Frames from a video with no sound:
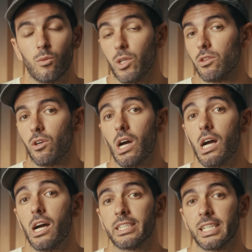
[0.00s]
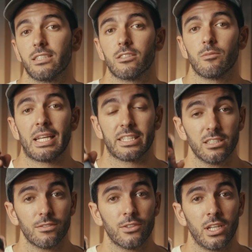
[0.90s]
We all know how hard it is to make
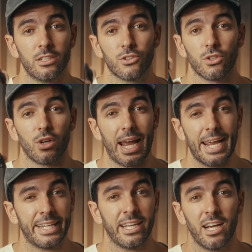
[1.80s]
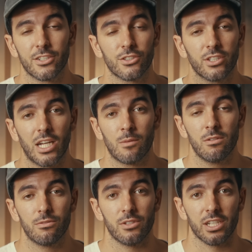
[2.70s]
this footage or any action
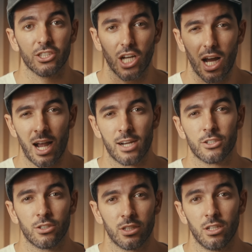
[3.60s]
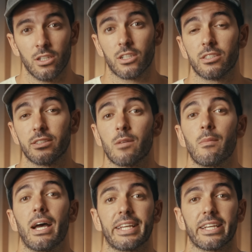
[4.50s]
camera footage actually look
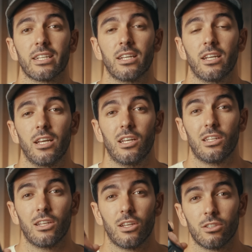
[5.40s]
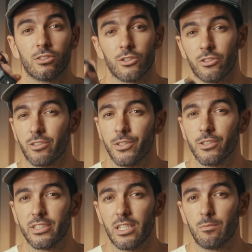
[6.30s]
cinematic. So there's a
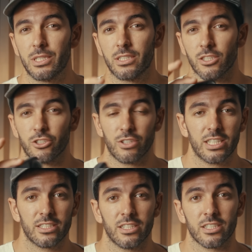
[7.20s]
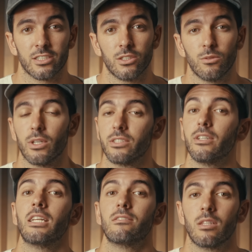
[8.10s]
few tips and tricks that you can do
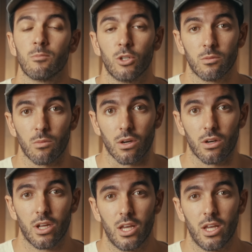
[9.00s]
aside from the motion blur,